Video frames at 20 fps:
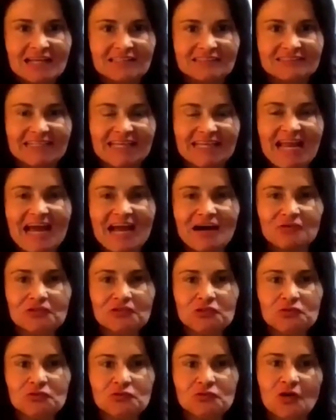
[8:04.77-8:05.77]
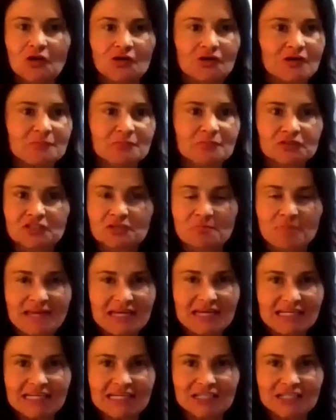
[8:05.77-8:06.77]
like how you are able to
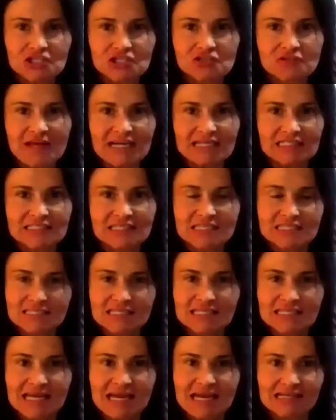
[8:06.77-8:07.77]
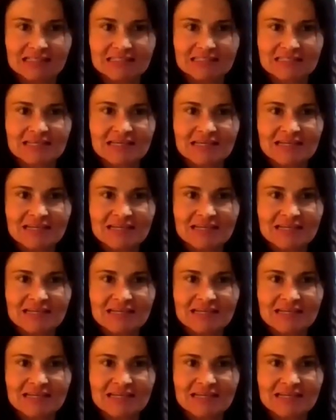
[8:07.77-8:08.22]
manage that disconnect,